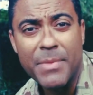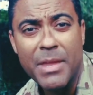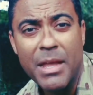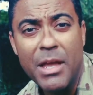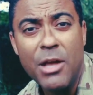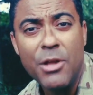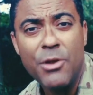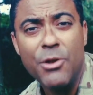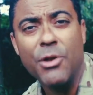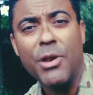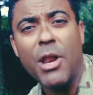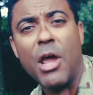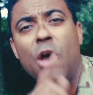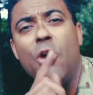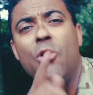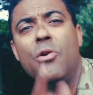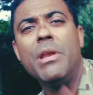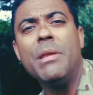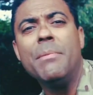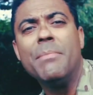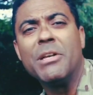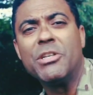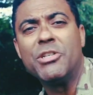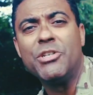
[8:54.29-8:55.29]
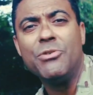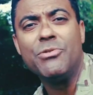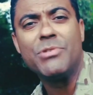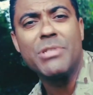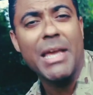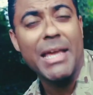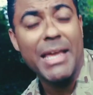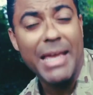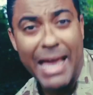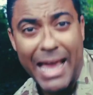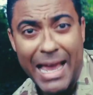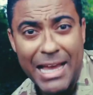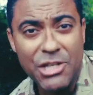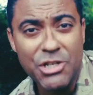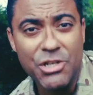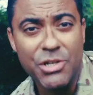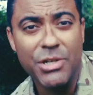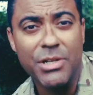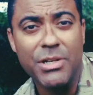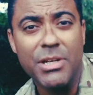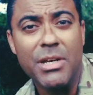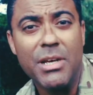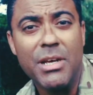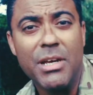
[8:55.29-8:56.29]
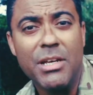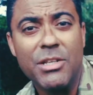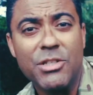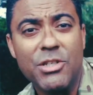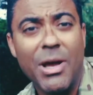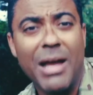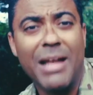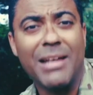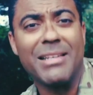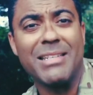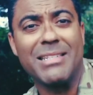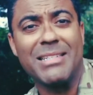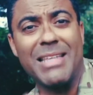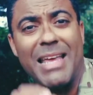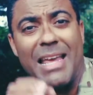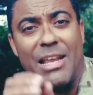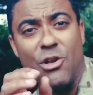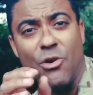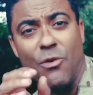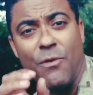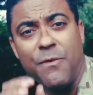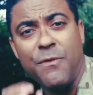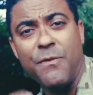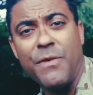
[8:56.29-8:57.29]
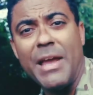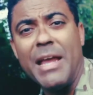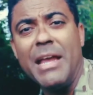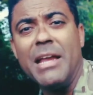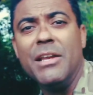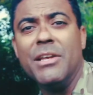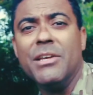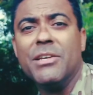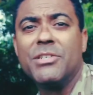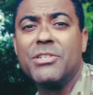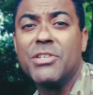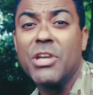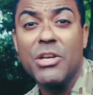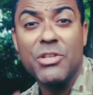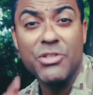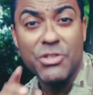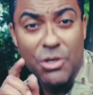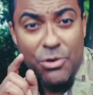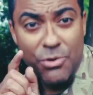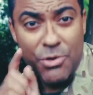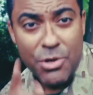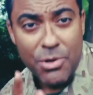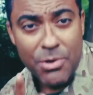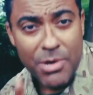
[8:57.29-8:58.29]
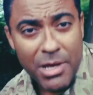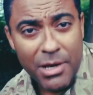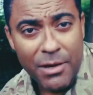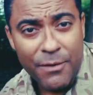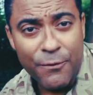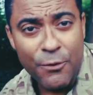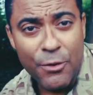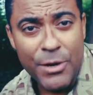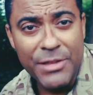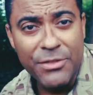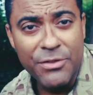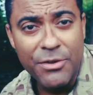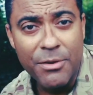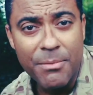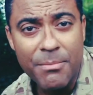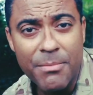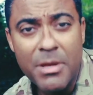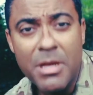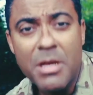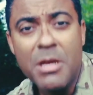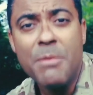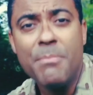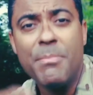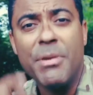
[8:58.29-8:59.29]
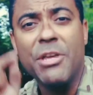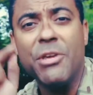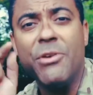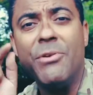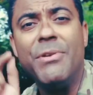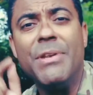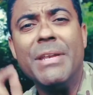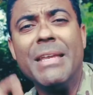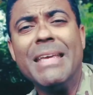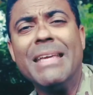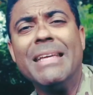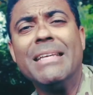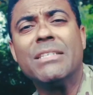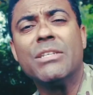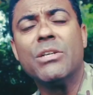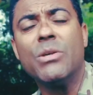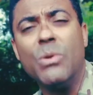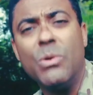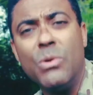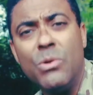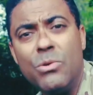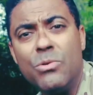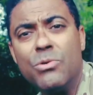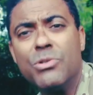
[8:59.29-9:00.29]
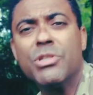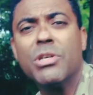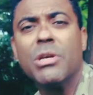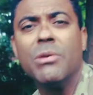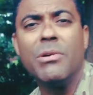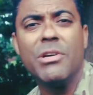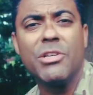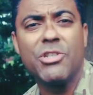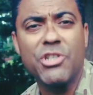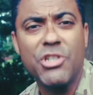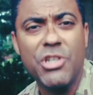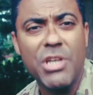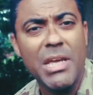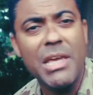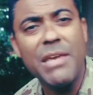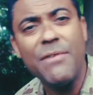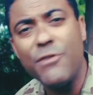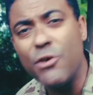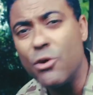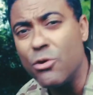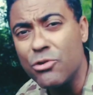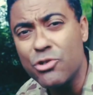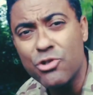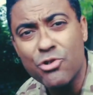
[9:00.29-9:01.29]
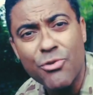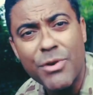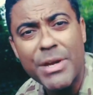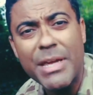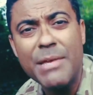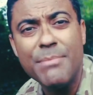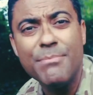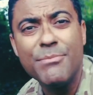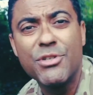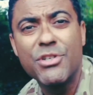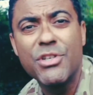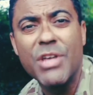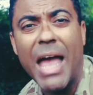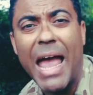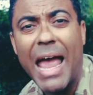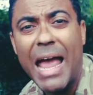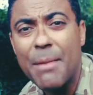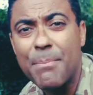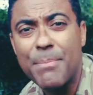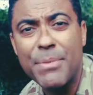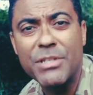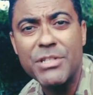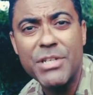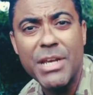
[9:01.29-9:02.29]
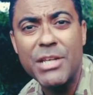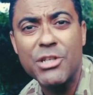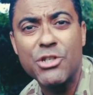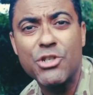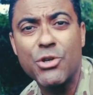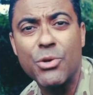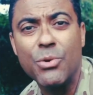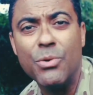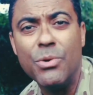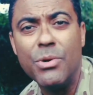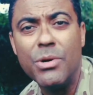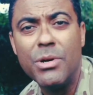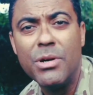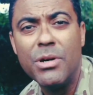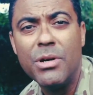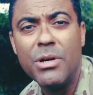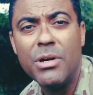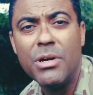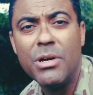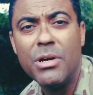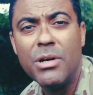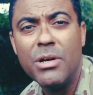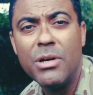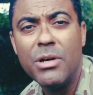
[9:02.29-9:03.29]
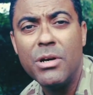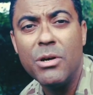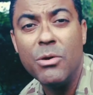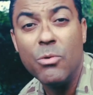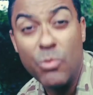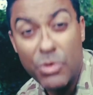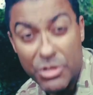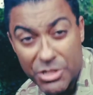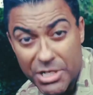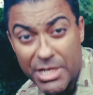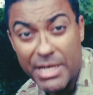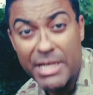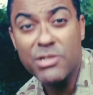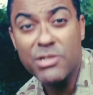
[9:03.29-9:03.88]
Not only must you take action to understand your failures so you can avoid them, but you need to also achieve your dreams and potential, which is